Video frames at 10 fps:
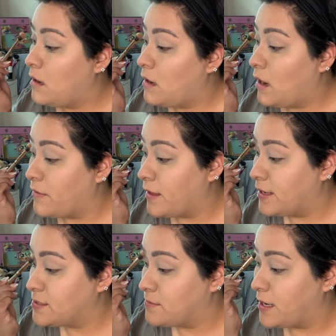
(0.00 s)
I think
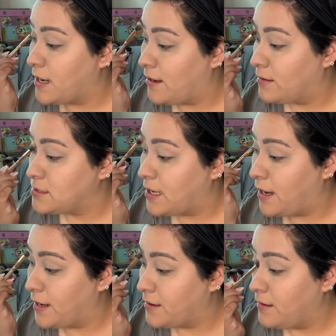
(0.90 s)
it's raining
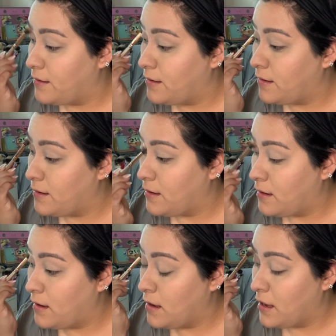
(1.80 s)
outside.
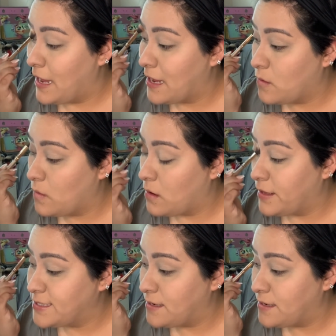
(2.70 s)
Hey Google, is it